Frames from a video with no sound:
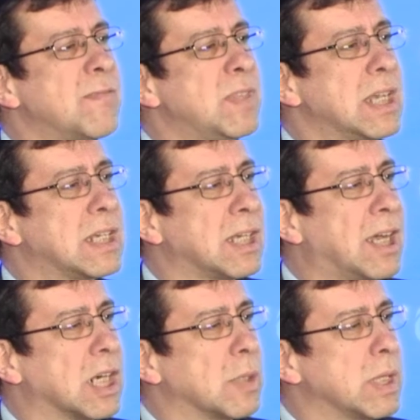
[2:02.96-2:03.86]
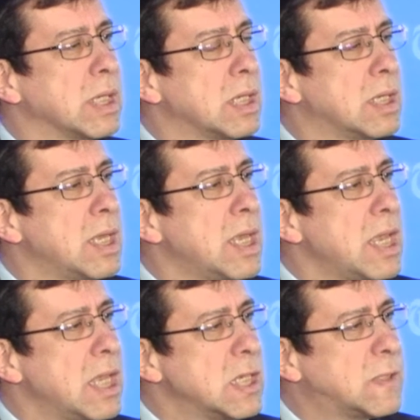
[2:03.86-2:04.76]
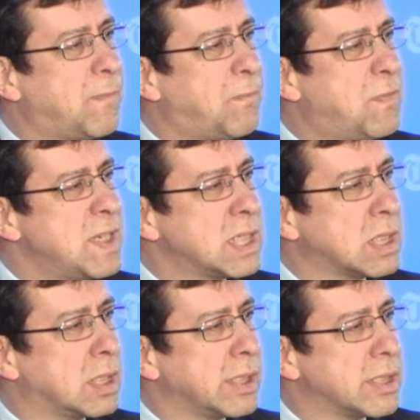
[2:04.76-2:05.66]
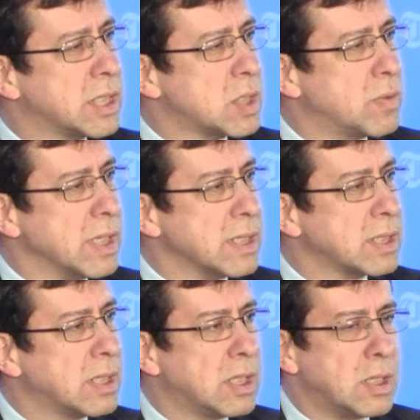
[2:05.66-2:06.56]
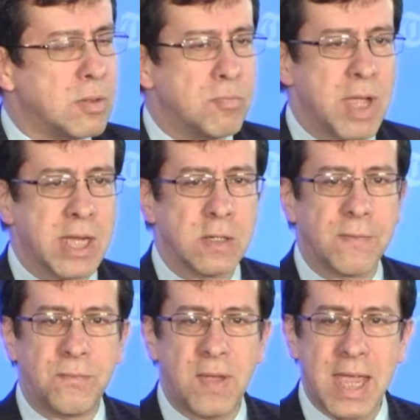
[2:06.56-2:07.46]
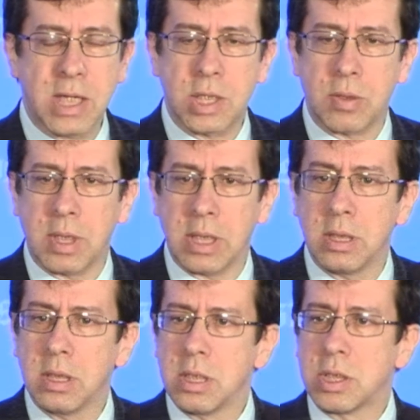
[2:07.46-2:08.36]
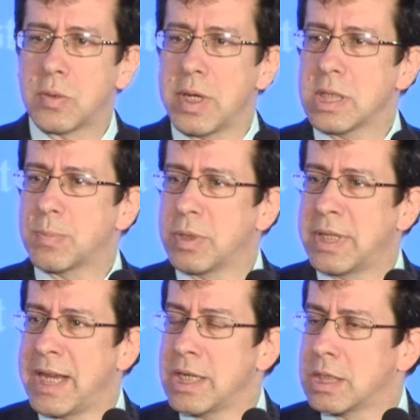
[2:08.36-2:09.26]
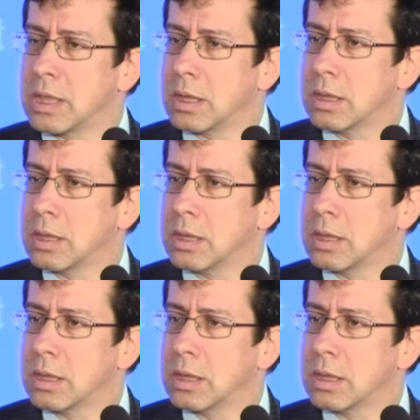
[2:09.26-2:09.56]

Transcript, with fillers: of the economy is physical industries, manufacturing, transportation,